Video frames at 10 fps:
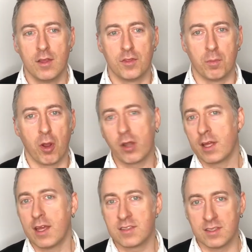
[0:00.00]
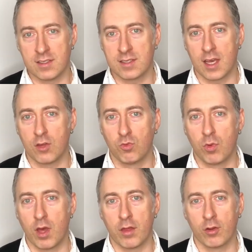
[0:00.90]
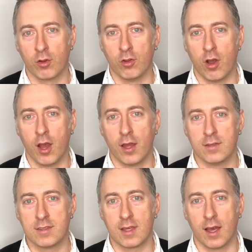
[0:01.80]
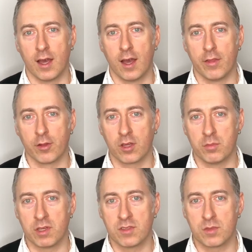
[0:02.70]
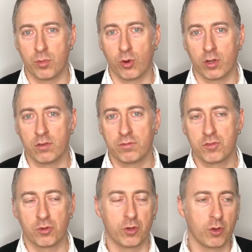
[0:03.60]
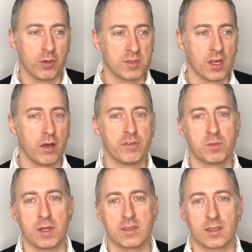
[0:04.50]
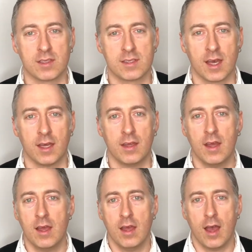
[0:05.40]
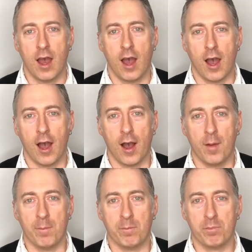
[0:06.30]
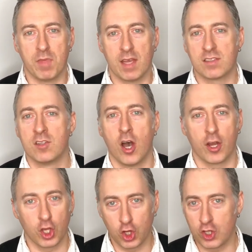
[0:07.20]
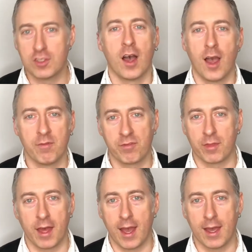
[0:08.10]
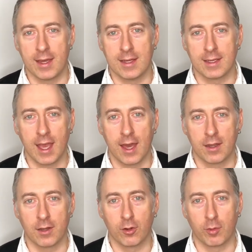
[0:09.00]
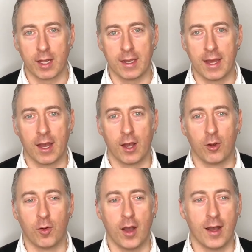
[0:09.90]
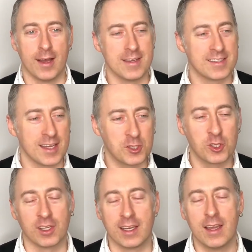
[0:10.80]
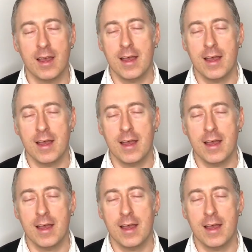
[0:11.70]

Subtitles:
The party hasn't said whether or not they're going to be supportive. Trudeau himself has basically said it's not a good time for that in Canada right now, essentially.